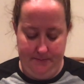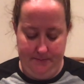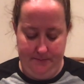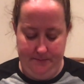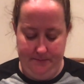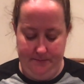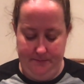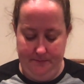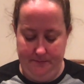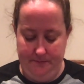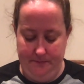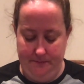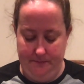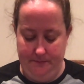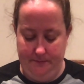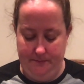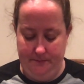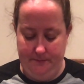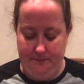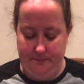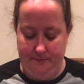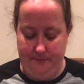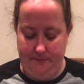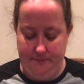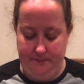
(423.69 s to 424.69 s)

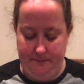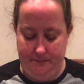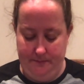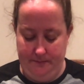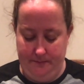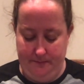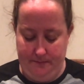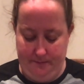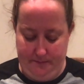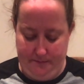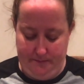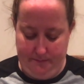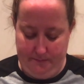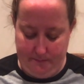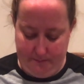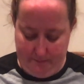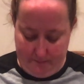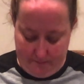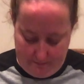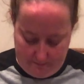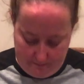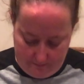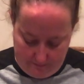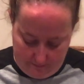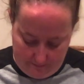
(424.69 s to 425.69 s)

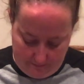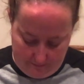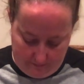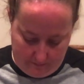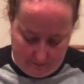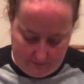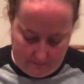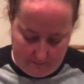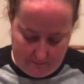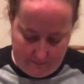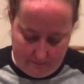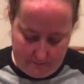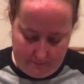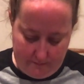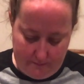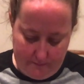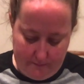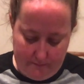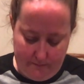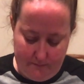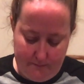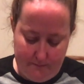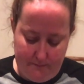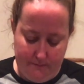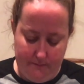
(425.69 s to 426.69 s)

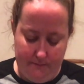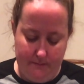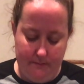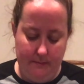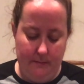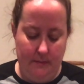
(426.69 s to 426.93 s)
Nothing is said.